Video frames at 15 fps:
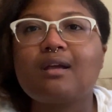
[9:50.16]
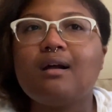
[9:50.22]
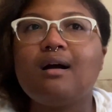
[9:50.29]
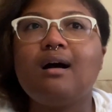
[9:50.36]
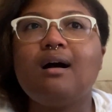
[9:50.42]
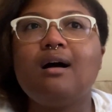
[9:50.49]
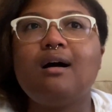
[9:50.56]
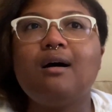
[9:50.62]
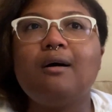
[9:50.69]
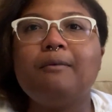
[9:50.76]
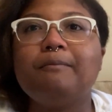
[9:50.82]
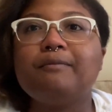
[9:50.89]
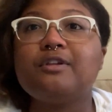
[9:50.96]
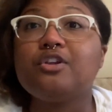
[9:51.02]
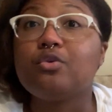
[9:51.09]

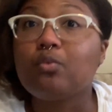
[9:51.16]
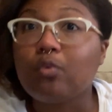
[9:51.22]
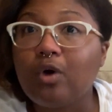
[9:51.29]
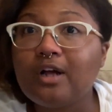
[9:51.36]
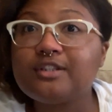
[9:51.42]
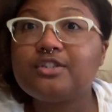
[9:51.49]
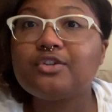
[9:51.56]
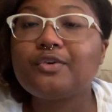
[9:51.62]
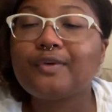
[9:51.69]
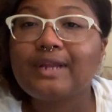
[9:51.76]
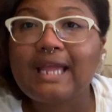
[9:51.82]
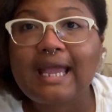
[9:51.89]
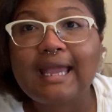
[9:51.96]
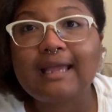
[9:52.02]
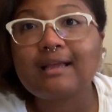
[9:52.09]
You want to
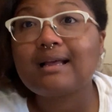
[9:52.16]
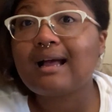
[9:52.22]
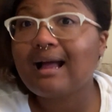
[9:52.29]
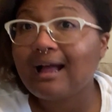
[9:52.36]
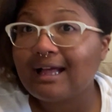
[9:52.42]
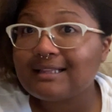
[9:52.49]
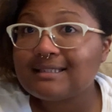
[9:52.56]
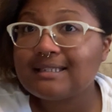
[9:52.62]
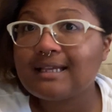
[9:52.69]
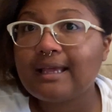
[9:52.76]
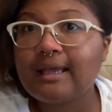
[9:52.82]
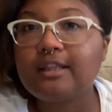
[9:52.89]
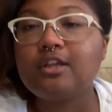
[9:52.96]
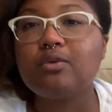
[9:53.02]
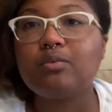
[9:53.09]
create
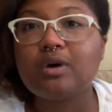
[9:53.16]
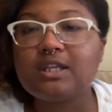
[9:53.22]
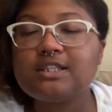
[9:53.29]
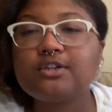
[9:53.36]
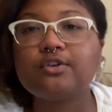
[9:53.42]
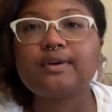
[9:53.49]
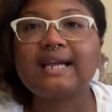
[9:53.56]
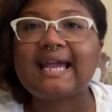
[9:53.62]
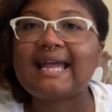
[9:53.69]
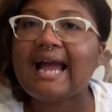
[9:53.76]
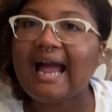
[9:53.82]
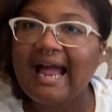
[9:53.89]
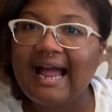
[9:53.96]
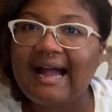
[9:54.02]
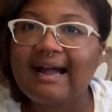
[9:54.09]
content, you want to create
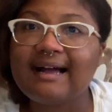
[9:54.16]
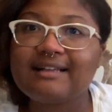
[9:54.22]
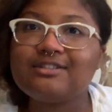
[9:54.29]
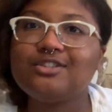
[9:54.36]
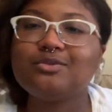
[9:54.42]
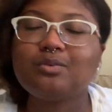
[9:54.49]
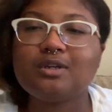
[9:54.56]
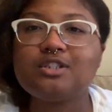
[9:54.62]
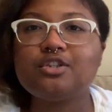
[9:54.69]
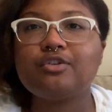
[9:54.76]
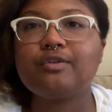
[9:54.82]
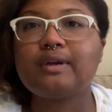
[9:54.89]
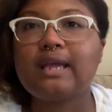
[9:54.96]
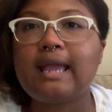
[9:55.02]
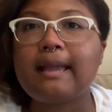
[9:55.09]
ads, you want to
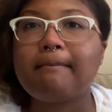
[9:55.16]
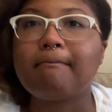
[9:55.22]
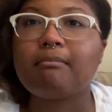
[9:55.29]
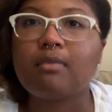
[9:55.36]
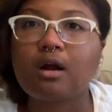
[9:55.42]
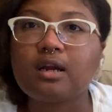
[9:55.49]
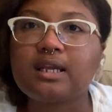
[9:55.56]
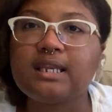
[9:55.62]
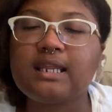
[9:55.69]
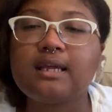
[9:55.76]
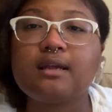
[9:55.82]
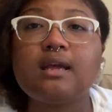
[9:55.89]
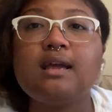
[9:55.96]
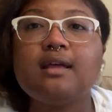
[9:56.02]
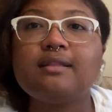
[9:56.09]
create marketing
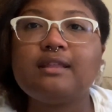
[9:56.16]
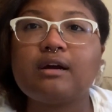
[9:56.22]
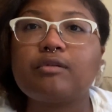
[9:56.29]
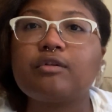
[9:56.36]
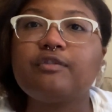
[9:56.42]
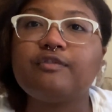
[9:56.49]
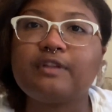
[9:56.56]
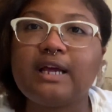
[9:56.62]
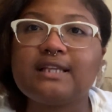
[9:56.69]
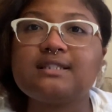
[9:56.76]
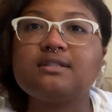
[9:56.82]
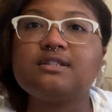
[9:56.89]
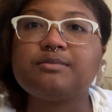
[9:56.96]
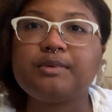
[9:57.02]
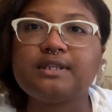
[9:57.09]
that reflect and
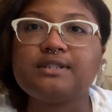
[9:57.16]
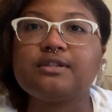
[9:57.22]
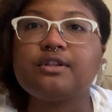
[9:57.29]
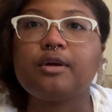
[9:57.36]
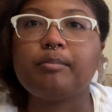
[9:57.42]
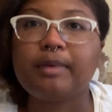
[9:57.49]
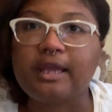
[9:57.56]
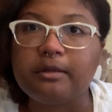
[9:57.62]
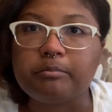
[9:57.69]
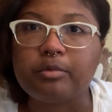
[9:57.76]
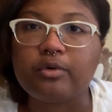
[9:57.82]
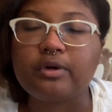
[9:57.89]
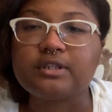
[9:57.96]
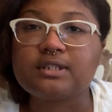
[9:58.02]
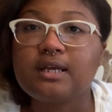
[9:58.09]
speaks to their pain
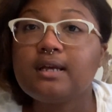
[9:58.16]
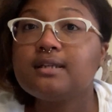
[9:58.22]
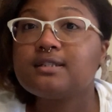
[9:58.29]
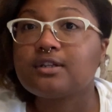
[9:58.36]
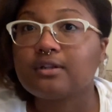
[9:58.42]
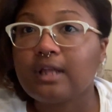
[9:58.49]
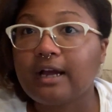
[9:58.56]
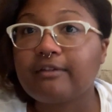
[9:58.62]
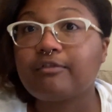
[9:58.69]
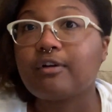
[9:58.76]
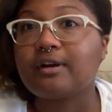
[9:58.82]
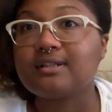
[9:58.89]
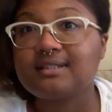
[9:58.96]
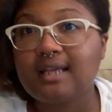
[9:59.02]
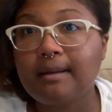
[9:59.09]
points. So like, for
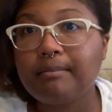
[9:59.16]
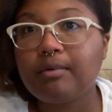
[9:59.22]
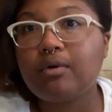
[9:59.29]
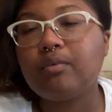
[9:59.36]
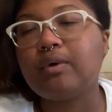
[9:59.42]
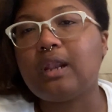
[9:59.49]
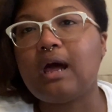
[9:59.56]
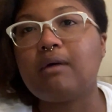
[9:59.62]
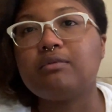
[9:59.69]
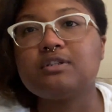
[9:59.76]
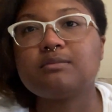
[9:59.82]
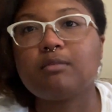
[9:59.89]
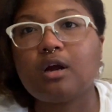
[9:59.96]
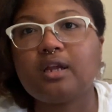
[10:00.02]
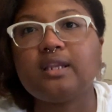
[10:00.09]
example, when I was
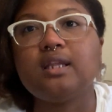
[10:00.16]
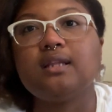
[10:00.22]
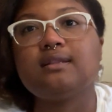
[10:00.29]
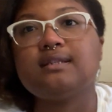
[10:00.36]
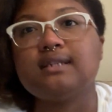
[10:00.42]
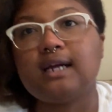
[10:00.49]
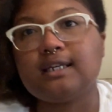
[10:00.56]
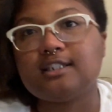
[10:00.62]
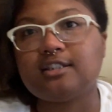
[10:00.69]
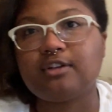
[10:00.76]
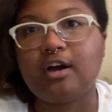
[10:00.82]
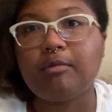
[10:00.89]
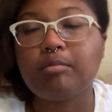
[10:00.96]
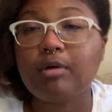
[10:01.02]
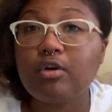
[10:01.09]
marketing the 9 to
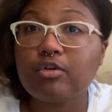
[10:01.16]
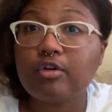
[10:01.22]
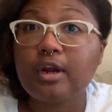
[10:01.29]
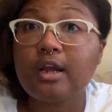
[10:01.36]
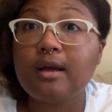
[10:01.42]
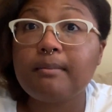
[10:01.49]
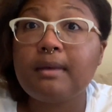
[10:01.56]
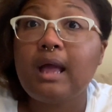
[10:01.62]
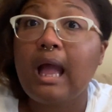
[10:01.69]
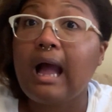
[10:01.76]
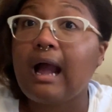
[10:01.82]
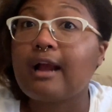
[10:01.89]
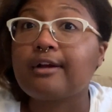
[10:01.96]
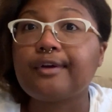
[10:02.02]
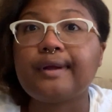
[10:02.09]
Thrive program,
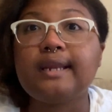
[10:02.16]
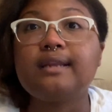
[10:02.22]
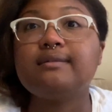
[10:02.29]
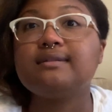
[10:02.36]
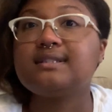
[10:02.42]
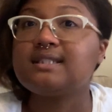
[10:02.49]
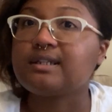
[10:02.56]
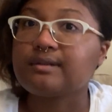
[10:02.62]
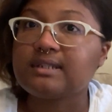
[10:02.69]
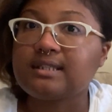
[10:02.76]
I created the series